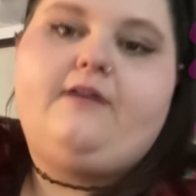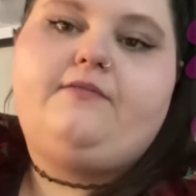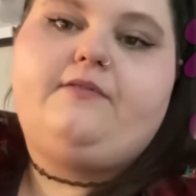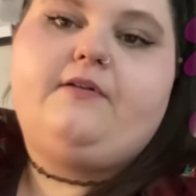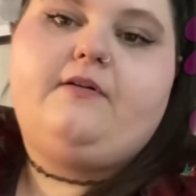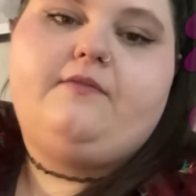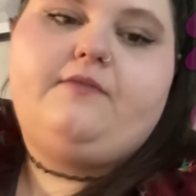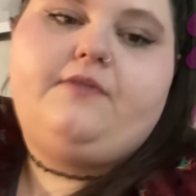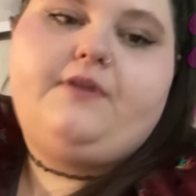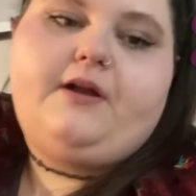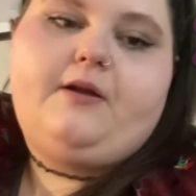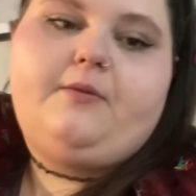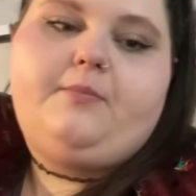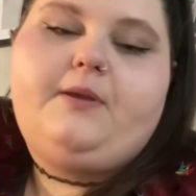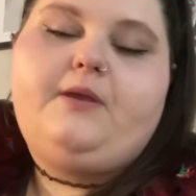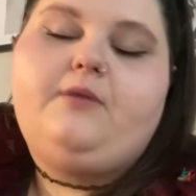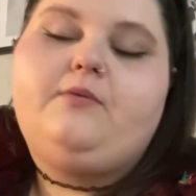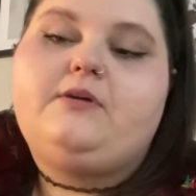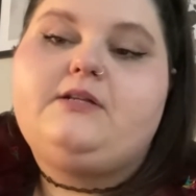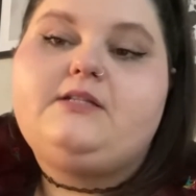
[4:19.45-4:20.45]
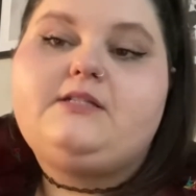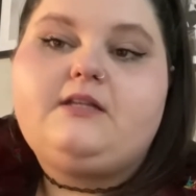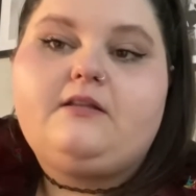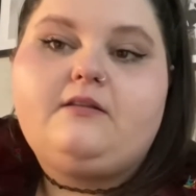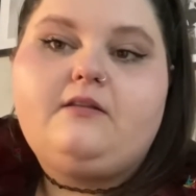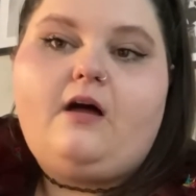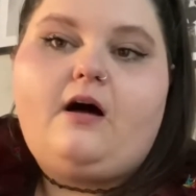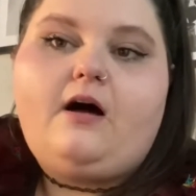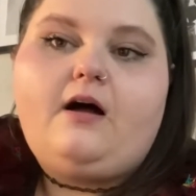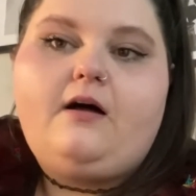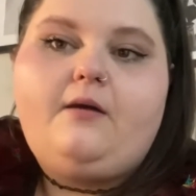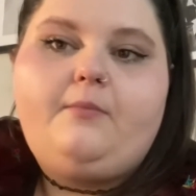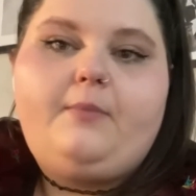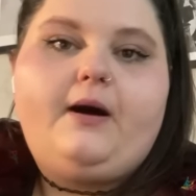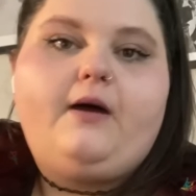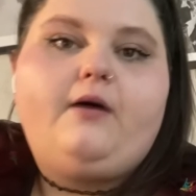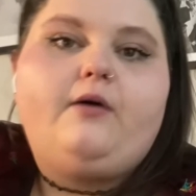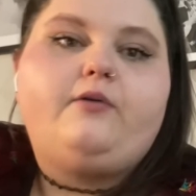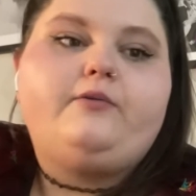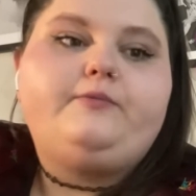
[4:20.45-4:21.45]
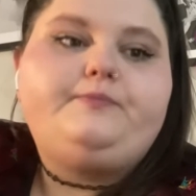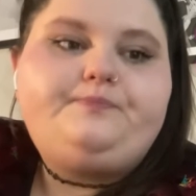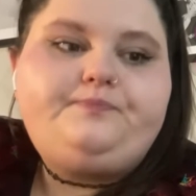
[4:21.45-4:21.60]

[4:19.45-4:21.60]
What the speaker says: of therapy was a lot about